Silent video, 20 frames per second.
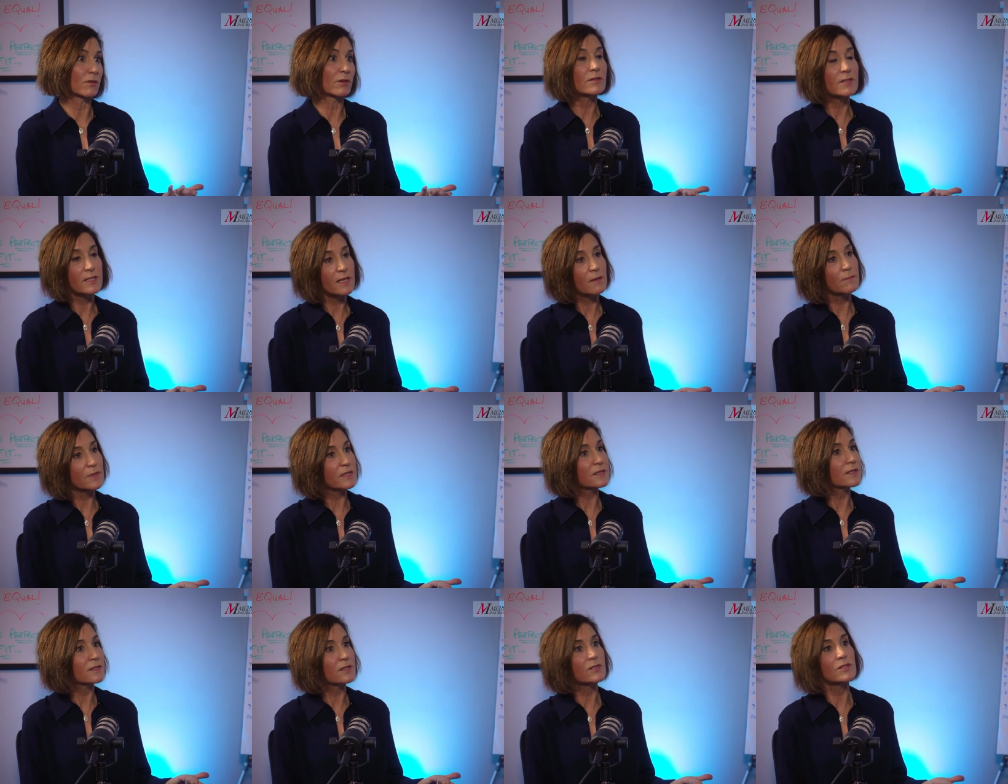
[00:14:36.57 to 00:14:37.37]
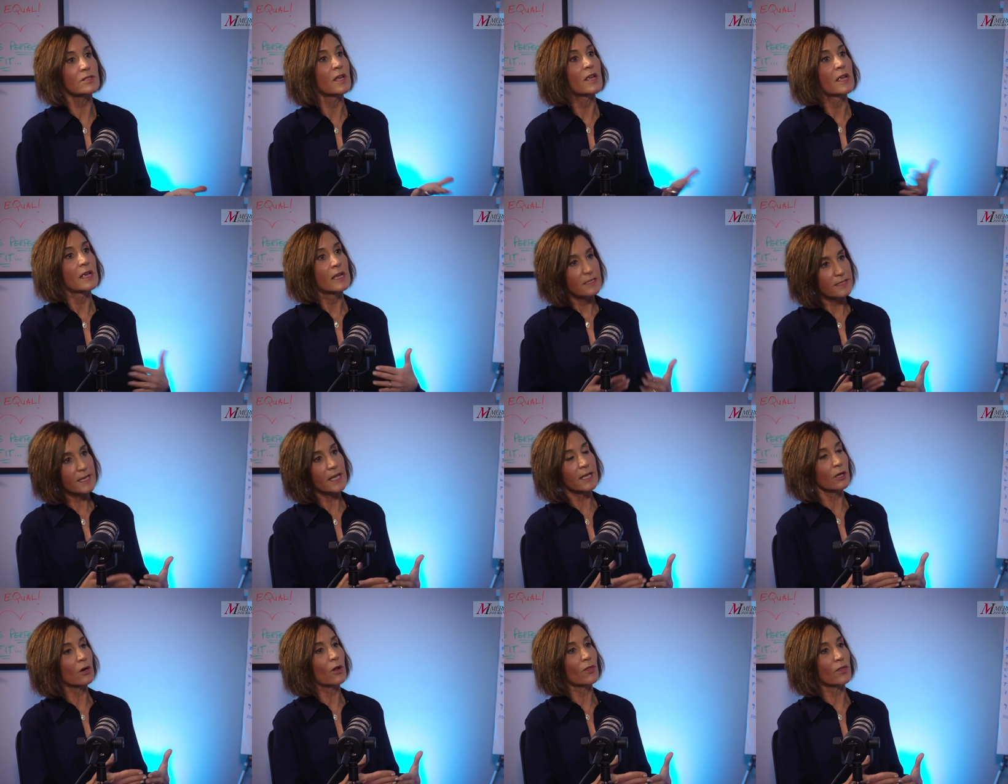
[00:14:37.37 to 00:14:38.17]
And some businesses
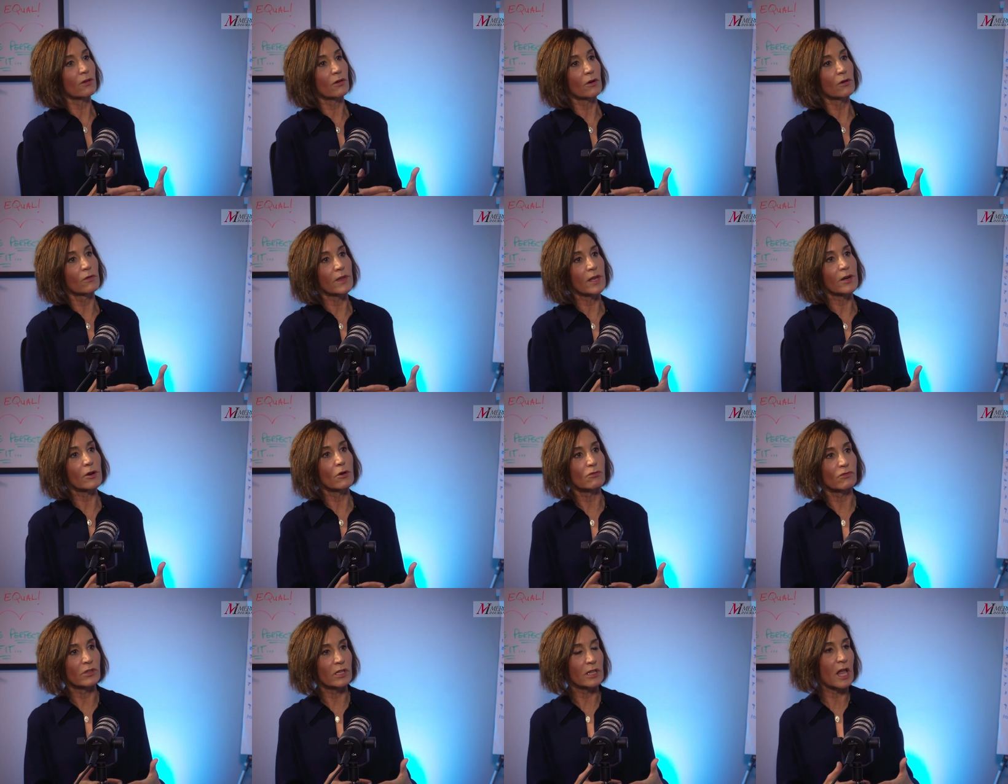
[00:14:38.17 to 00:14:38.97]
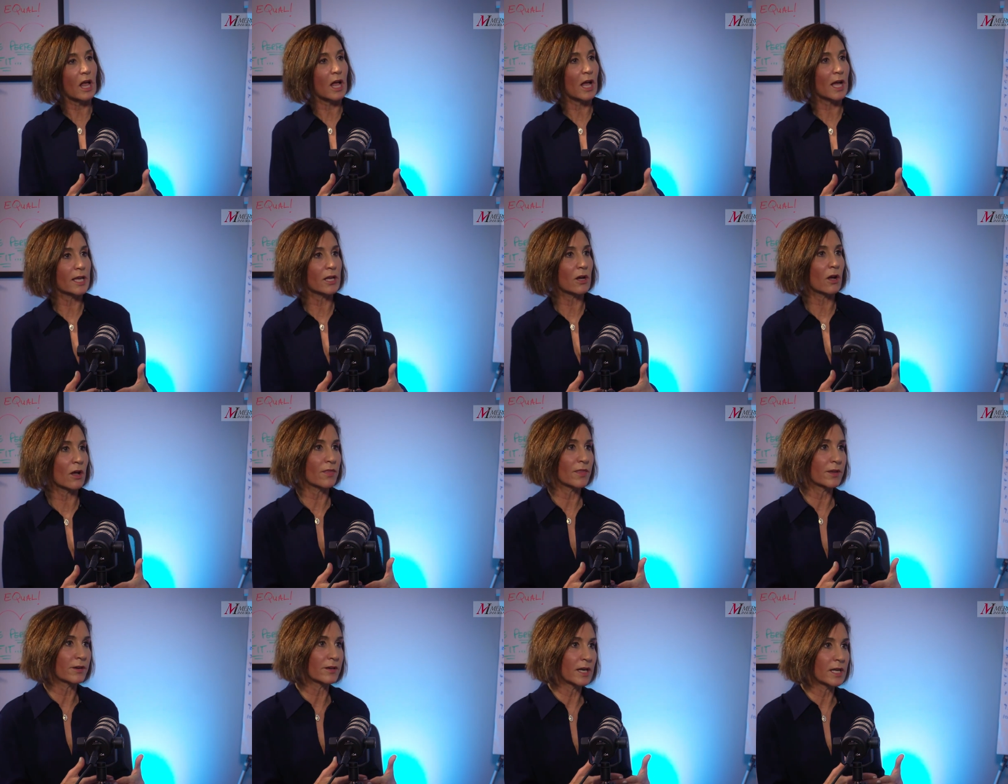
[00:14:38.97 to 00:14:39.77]
take it on their own. They don't rely on
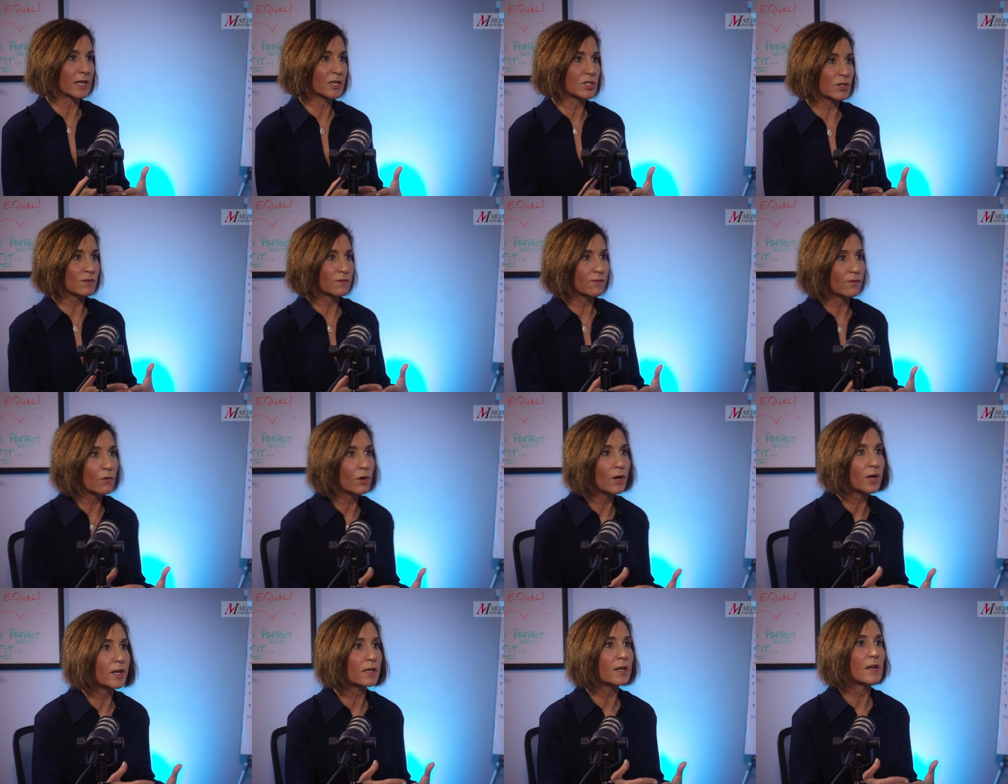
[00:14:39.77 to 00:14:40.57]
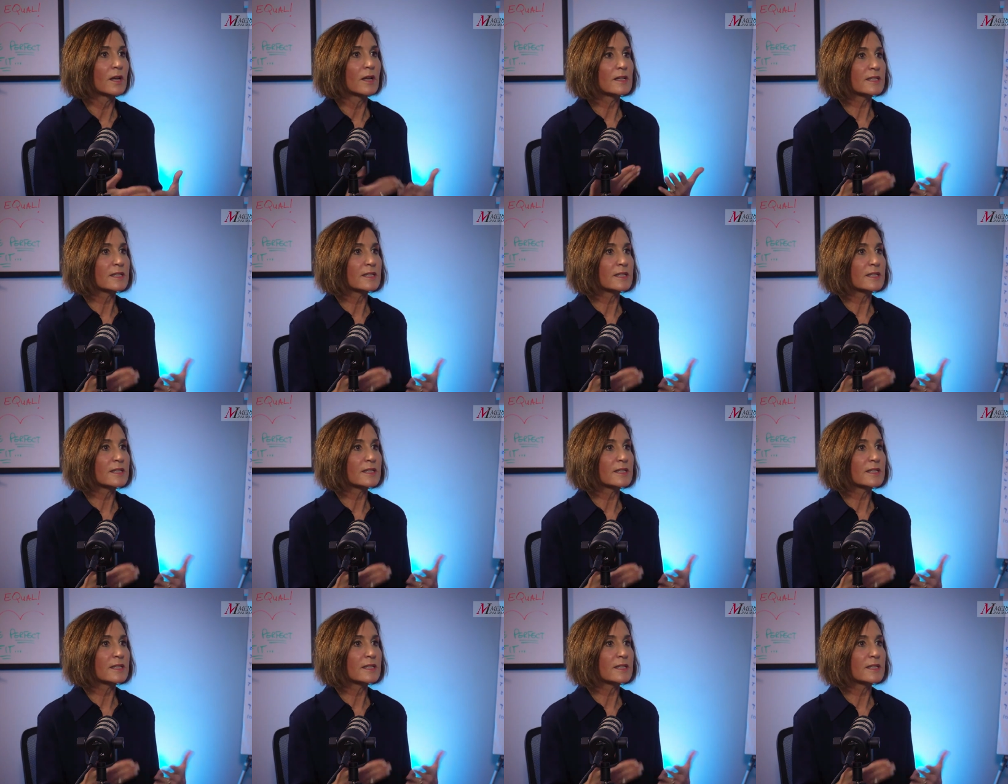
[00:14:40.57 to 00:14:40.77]
their agent for it.